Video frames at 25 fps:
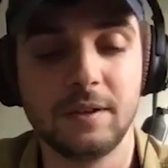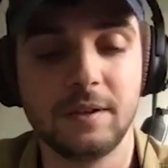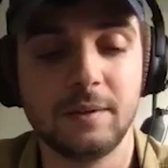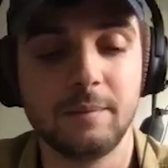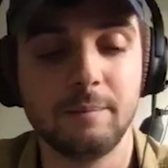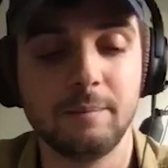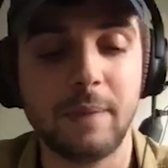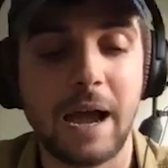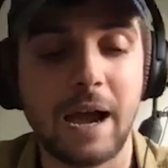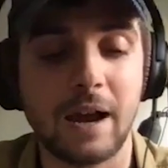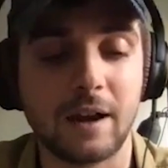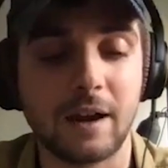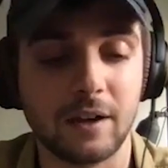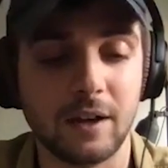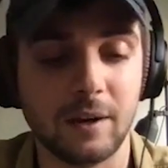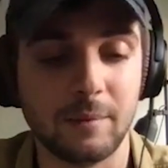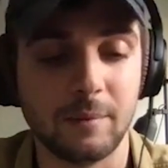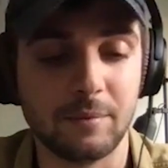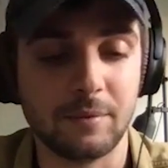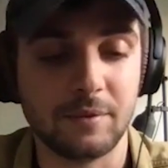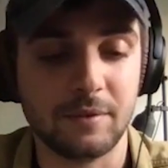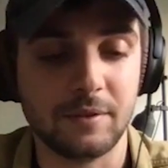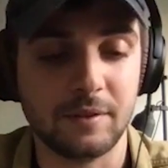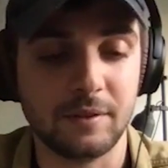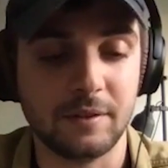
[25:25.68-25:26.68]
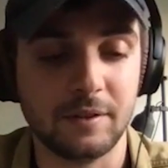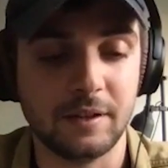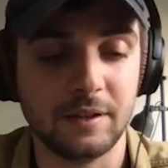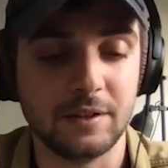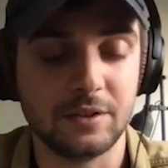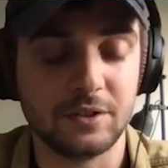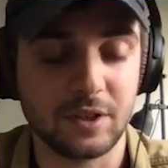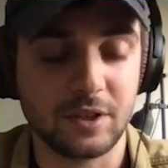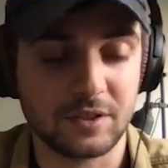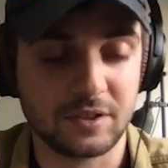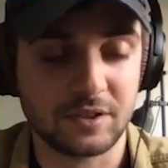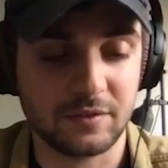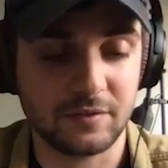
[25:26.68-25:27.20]
back up and
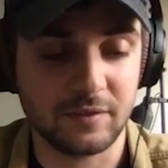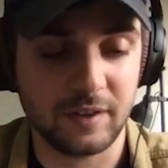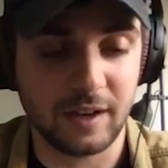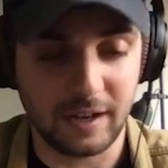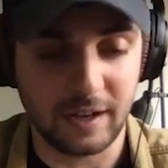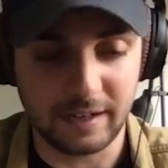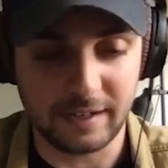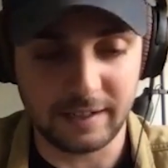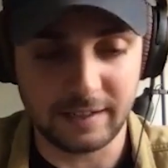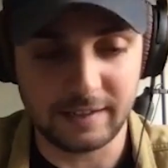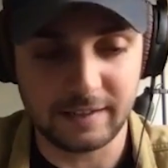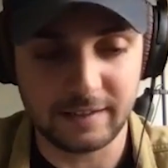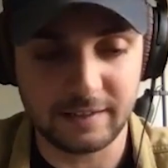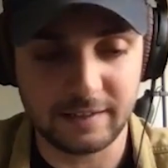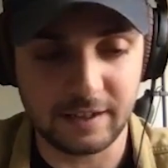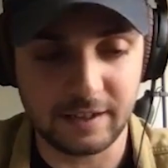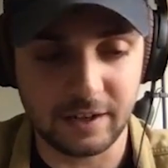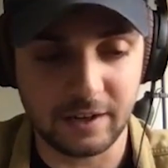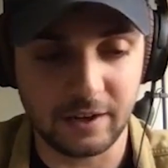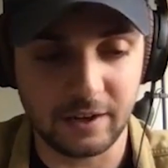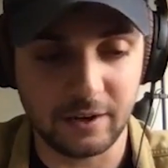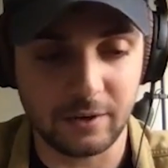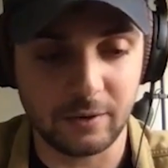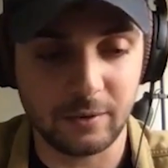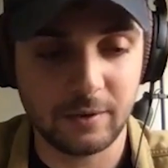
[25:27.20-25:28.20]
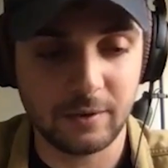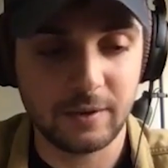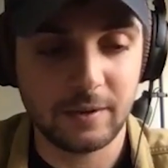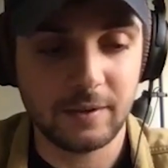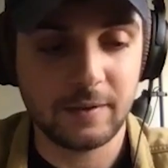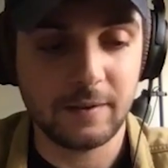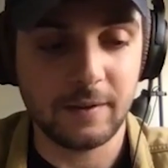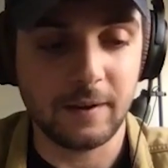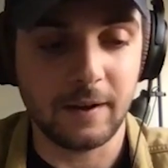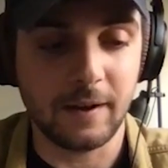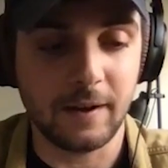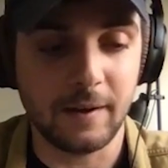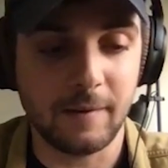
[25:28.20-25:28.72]
justify, you know,
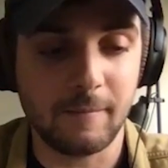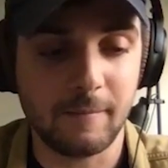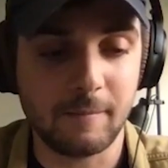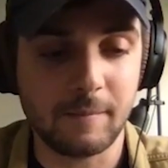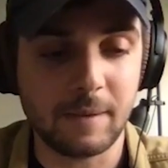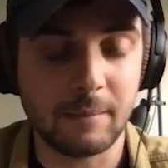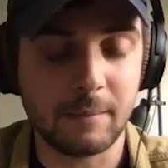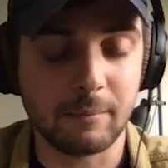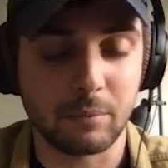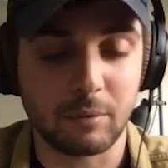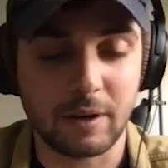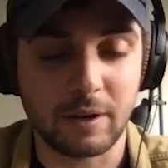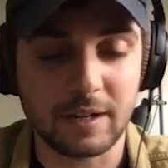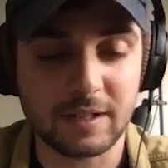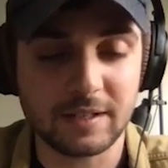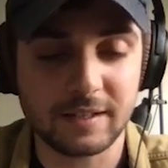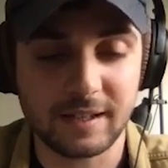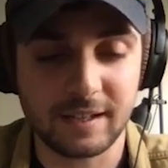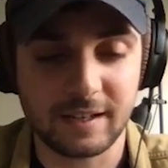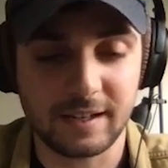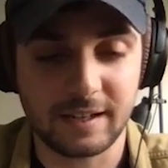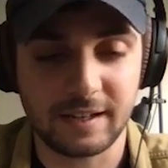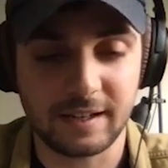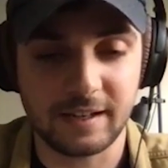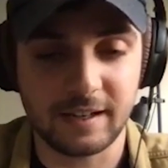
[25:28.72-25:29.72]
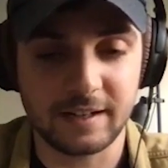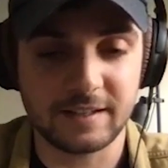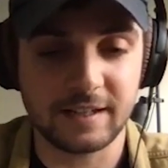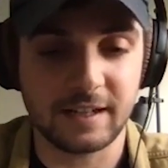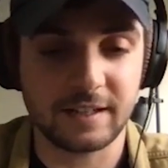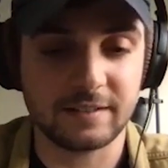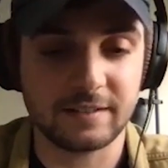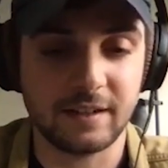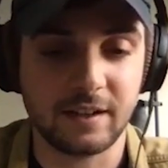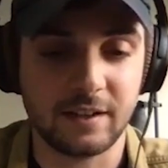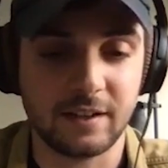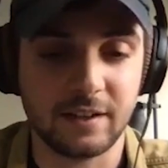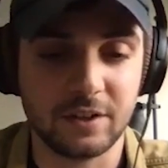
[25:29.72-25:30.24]
embracing a
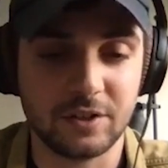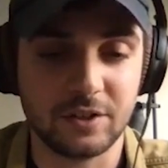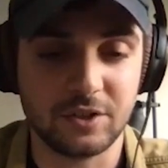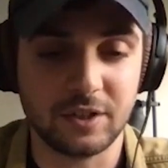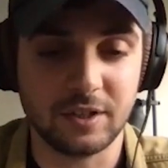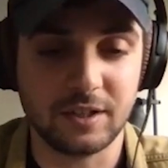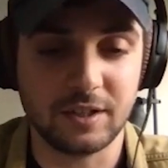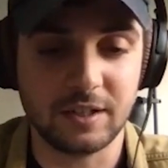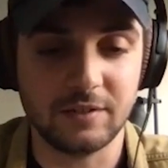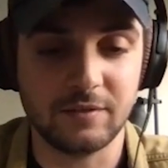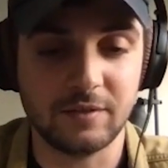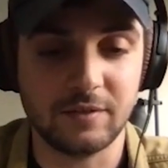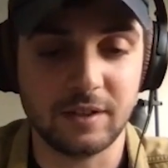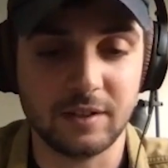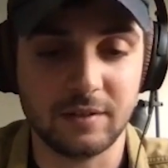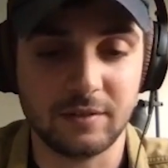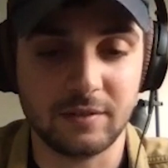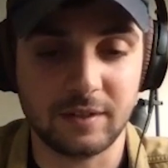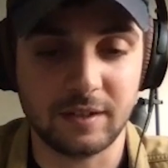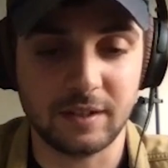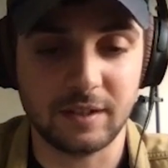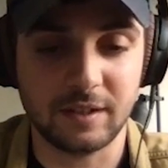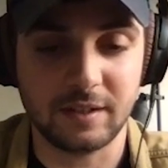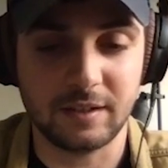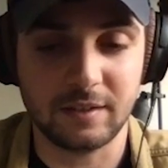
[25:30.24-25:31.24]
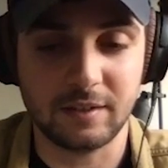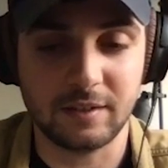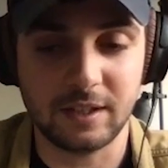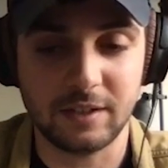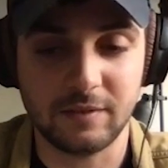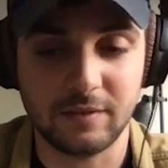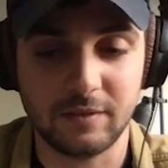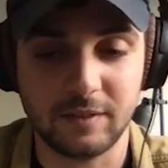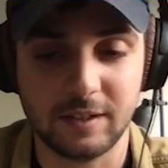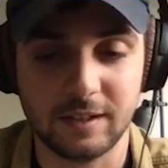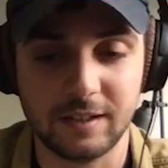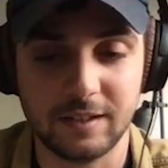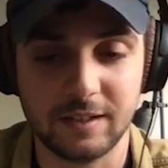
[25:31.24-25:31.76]
technology, even if
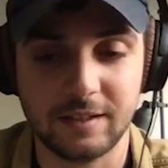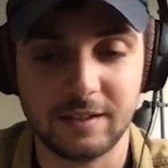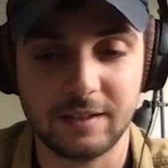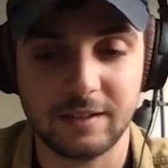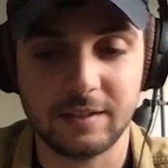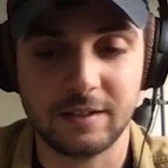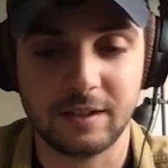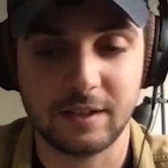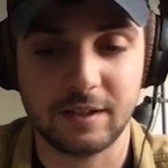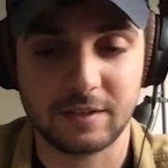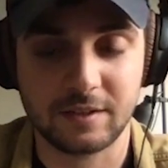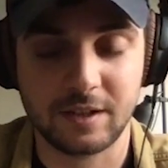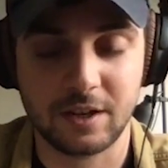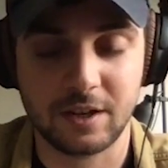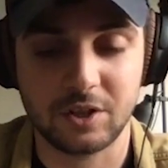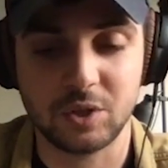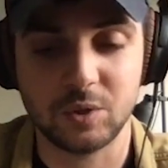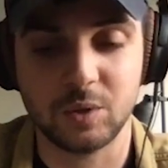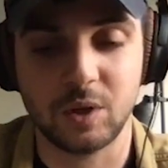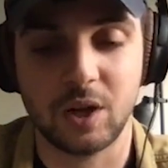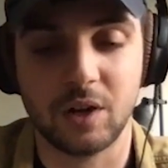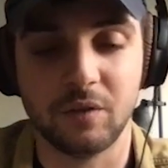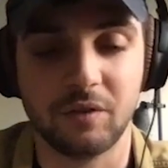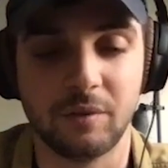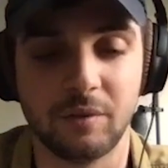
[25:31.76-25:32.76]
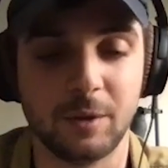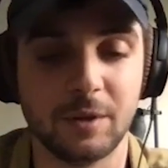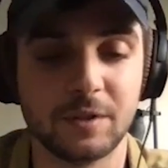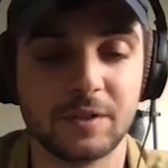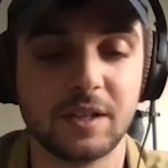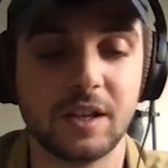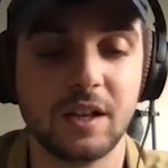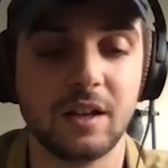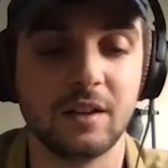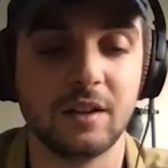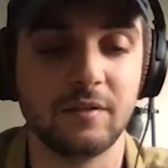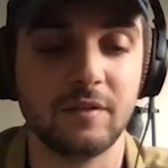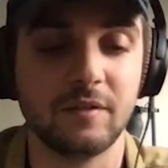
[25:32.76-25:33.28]
it does cut you off from yourself.